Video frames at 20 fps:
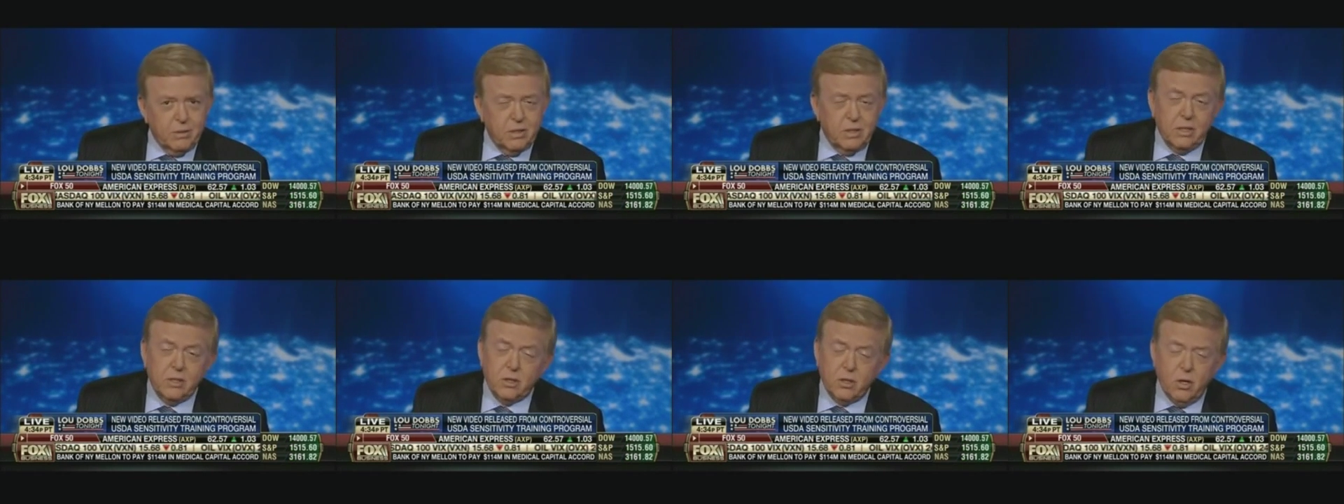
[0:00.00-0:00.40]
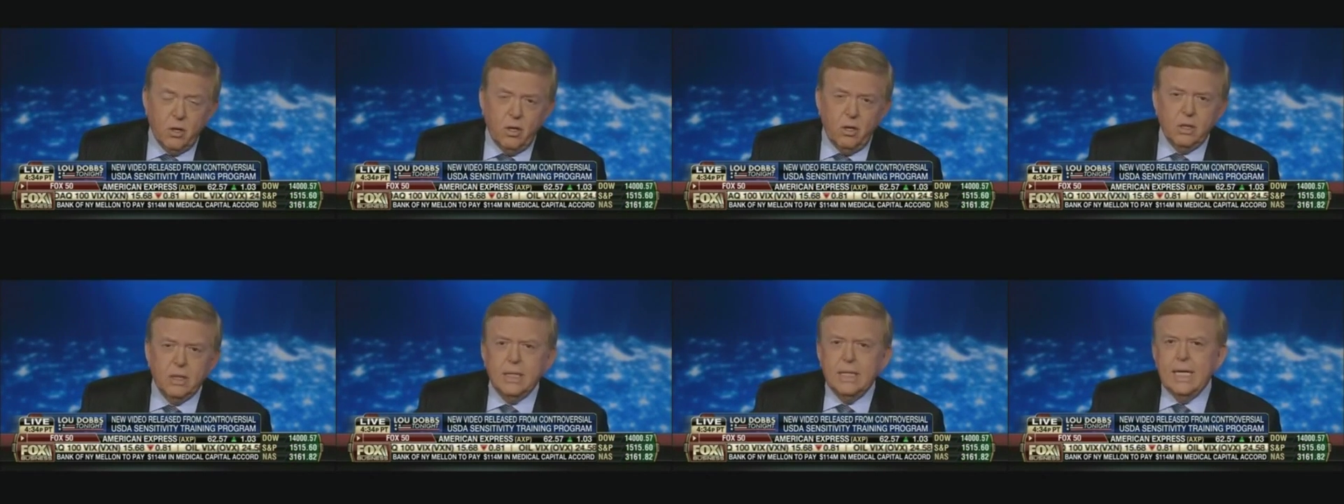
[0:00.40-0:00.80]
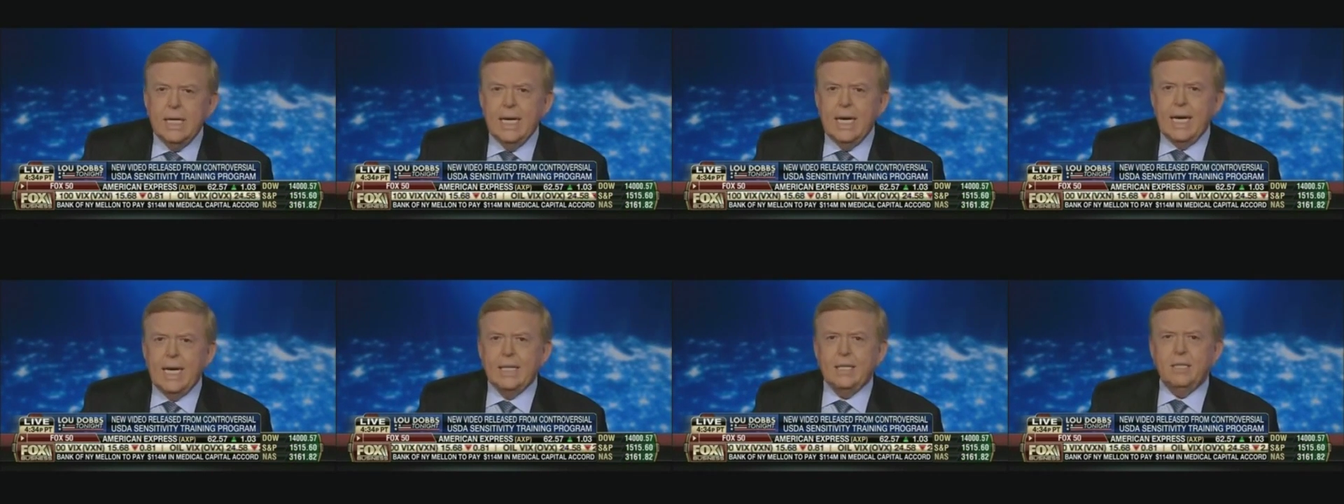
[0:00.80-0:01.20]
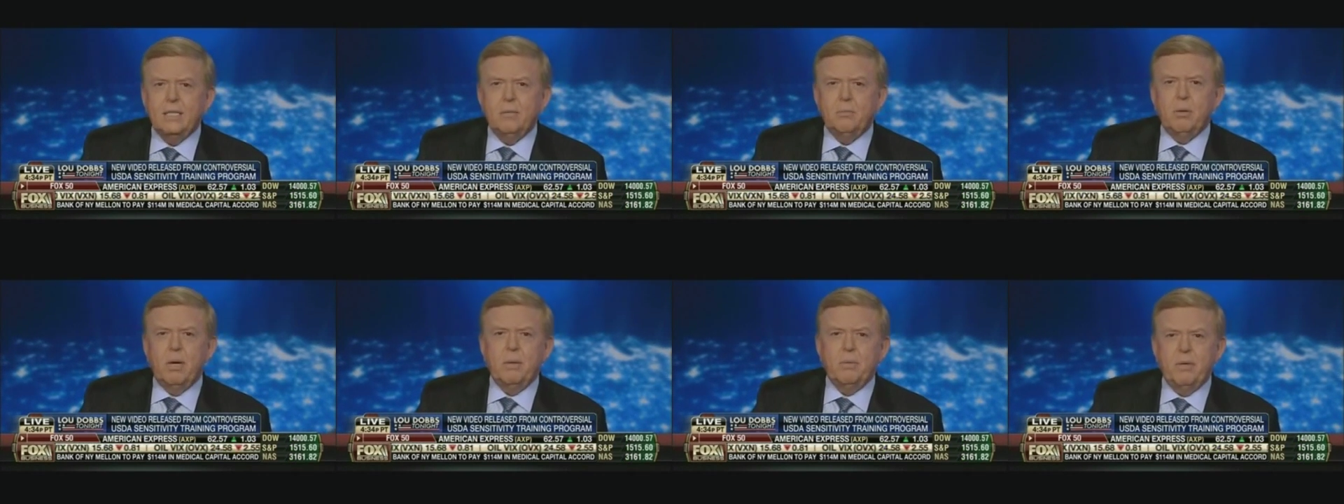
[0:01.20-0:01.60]
as it's called, at the
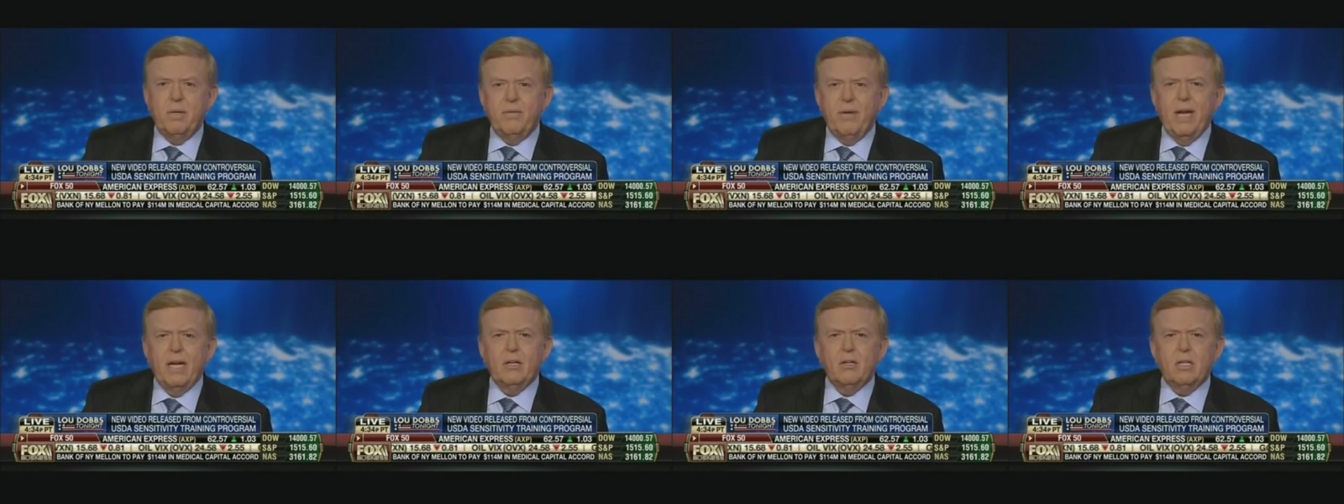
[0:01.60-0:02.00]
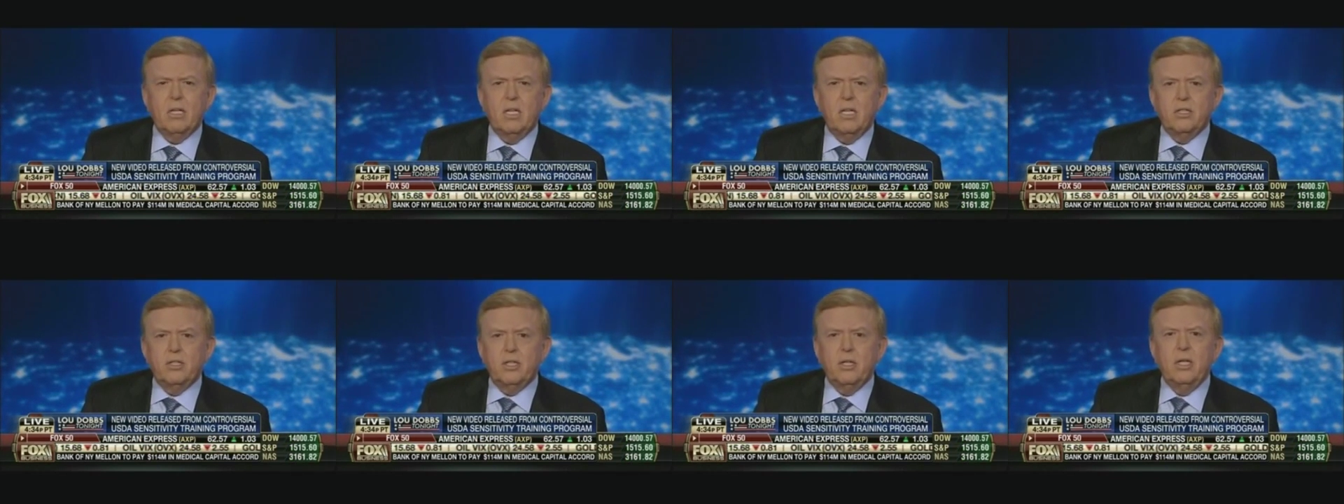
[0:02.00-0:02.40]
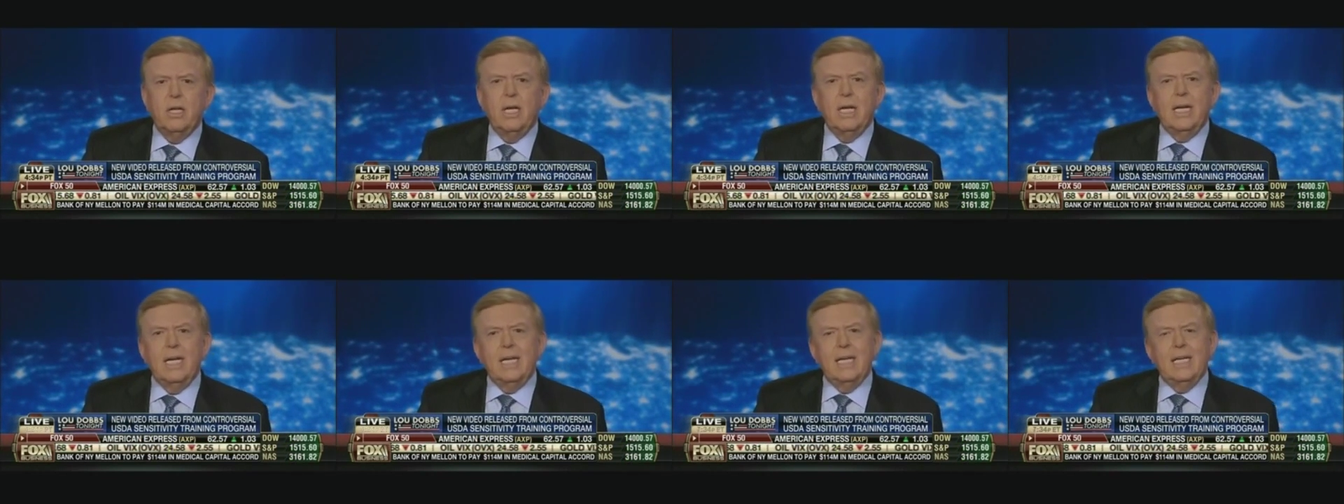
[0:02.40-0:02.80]
Department of Agriculture,